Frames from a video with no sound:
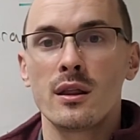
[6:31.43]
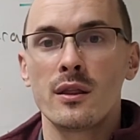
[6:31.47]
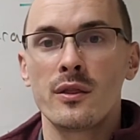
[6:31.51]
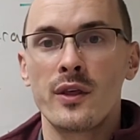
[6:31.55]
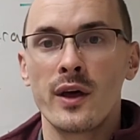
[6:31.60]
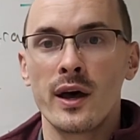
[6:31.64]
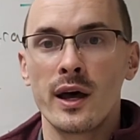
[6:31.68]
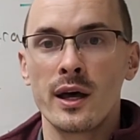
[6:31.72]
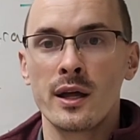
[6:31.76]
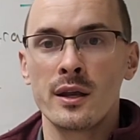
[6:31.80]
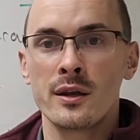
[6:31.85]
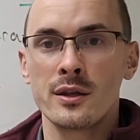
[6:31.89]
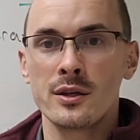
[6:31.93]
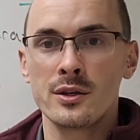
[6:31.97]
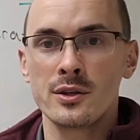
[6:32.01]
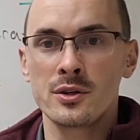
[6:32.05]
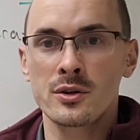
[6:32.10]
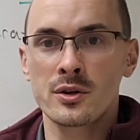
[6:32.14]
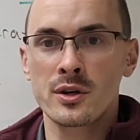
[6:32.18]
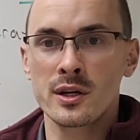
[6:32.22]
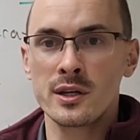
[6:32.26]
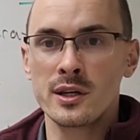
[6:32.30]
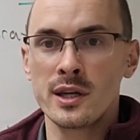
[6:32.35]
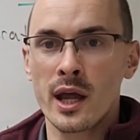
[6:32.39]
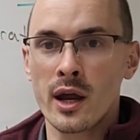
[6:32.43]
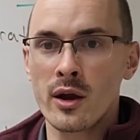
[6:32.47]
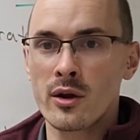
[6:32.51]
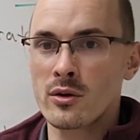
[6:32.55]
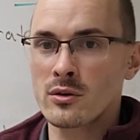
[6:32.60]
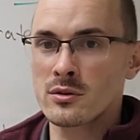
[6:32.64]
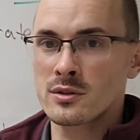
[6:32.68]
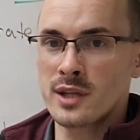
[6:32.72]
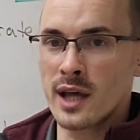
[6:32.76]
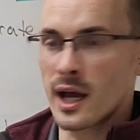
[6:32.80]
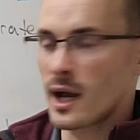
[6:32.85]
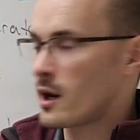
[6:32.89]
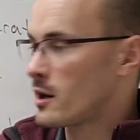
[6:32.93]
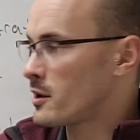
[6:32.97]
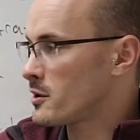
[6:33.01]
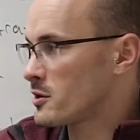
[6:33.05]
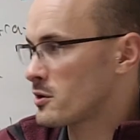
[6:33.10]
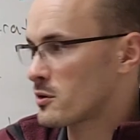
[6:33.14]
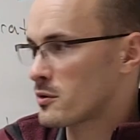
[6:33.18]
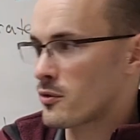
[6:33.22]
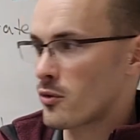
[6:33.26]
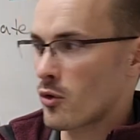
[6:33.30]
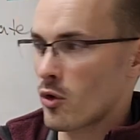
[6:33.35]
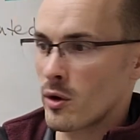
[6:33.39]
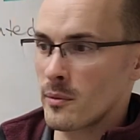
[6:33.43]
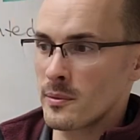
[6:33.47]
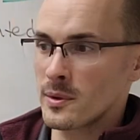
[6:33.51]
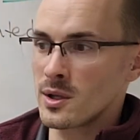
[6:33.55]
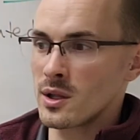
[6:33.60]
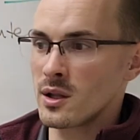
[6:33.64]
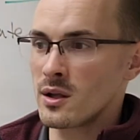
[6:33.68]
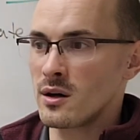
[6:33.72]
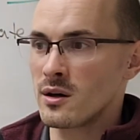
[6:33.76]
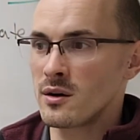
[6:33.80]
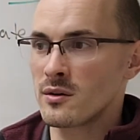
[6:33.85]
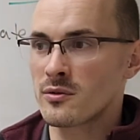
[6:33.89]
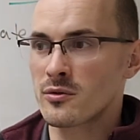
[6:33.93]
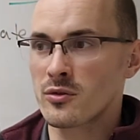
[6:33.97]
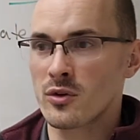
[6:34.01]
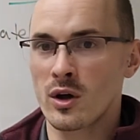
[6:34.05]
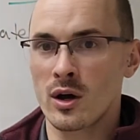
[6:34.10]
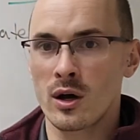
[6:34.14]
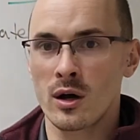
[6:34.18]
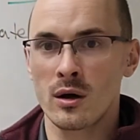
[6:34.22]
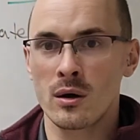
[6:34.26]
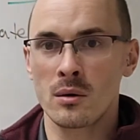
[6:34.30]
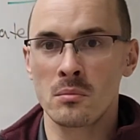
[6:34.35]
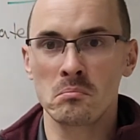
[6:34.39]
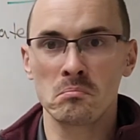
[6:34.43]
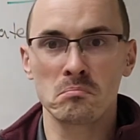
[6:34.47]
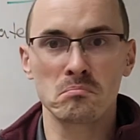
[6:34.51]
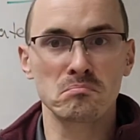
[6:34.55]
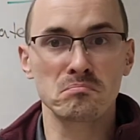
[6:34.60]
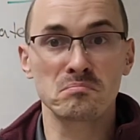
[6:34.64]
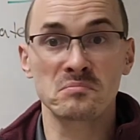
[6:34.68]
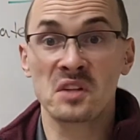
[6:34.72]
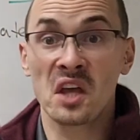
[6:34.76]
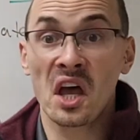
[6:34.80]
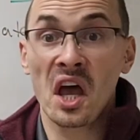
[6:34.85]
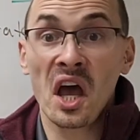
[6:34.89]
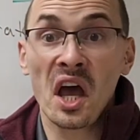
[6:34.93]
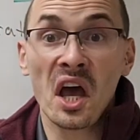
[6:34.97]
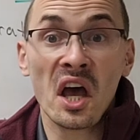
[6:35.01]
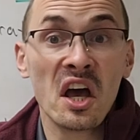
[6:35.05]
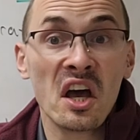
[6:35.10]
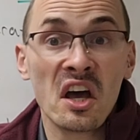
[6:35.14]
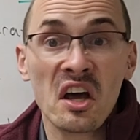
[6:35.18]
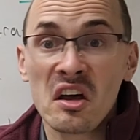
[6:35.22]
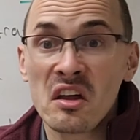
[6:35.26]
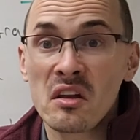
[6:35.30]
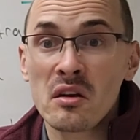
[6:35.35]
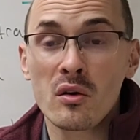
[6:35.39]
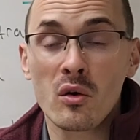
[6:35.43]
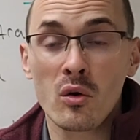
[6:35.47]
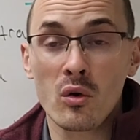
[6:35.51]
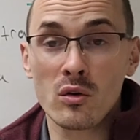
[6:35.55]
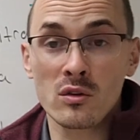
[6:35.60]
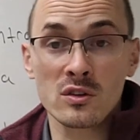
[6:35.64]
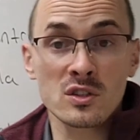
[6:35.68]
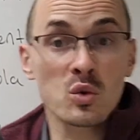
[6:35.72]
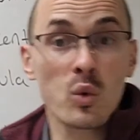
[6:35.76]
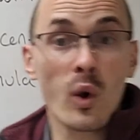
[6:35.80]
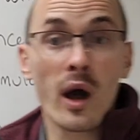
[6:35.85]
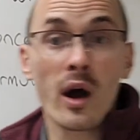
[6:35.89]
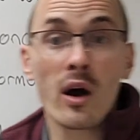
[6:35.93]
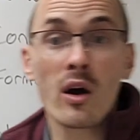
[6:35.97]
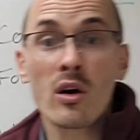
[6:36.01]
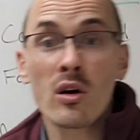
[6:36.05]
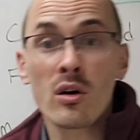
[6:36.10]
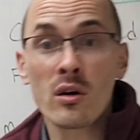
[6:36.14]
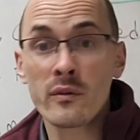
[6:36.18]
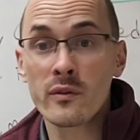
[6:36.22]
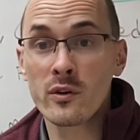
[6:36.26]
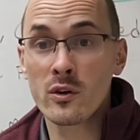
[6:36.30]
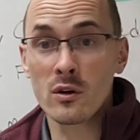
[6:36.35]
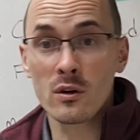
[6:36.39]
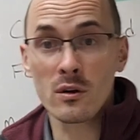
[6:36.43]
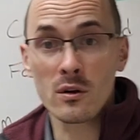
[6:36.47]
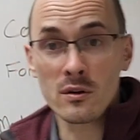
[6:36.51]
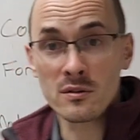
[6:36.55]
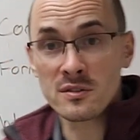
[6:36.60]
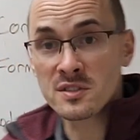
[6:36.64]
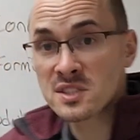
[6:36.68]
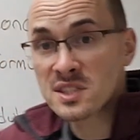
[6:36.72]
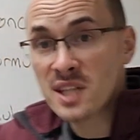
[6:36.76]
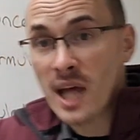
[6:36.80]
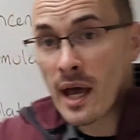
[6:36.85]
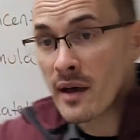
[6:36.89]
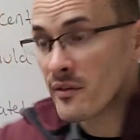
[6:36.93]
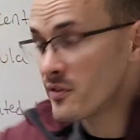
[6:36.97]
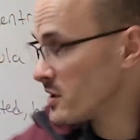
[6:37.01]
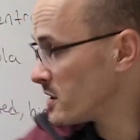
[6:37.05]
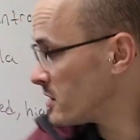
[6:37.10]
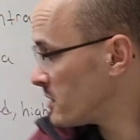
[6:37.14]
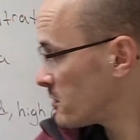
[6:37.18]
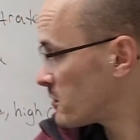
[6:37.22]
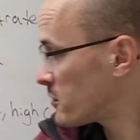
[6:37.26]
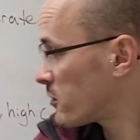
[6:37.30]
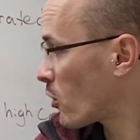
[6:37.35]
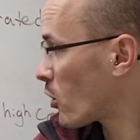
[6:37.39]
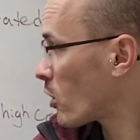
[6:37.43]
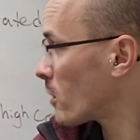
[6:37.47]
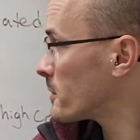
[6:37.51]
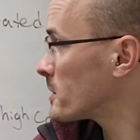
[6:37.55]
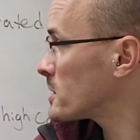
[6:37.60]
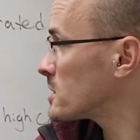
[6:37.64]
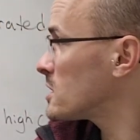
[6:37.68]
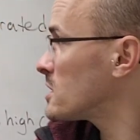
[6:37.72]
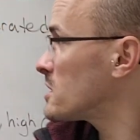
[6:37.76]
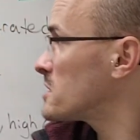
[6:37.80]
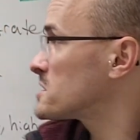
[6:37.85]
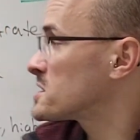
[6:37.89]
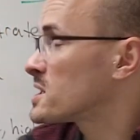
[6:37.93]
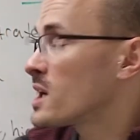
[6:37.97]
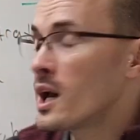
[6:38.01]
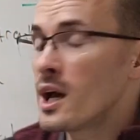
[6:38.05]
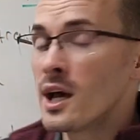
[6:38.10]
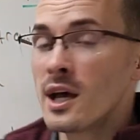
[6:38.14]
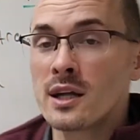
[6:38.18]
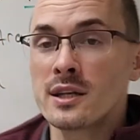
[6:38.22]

then you can narrow down your formula from 10 or 12 or 7 formulas